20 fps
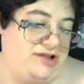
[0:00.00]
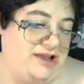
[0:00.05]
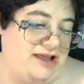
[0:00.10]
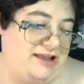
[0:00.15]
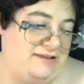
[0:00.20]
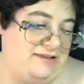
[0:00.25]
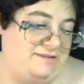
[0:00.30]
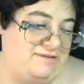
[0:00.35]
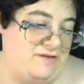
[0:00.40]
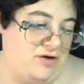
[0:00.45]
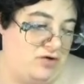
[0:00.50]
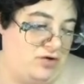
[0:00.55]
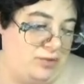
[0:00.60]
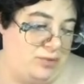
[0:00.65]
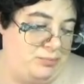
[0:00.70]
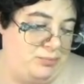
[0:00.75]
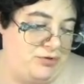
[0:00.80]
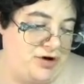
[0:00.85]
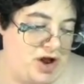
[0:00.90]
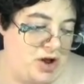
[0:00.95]
it's very
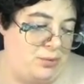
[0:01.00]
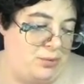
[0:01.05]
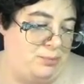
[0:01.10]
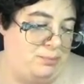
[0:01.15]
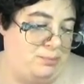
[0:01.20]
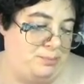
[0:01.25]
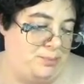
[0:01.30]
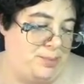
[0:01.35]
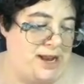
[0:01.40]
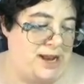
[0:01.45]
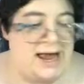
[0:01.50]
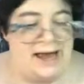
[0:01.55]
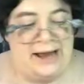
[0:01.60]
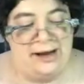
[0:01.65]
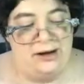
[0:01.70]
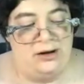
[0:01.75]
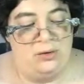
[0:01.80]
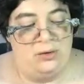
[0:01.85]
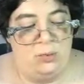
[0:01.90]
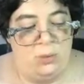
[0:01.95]
brown, black,
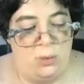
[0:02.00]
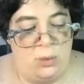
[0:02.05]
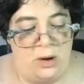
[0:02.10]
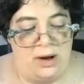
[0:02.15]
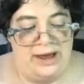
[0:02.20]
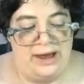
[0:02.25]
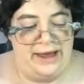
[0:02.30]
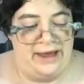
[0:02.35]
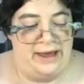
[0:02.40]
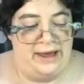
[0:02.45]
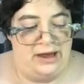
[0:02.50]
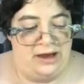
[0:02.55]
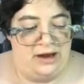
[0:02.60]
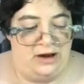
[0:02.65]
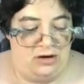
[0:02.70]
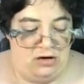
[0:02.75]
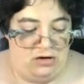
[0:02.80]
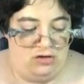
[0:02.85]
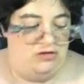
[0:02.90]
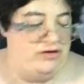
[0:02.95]
white
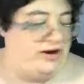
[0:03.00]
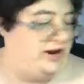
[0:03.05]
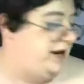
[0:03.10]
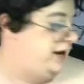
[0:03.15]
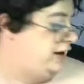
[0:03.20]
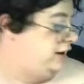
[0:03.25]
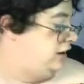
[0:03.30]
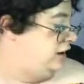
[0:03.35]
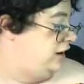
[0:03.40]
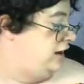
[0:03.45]
and green.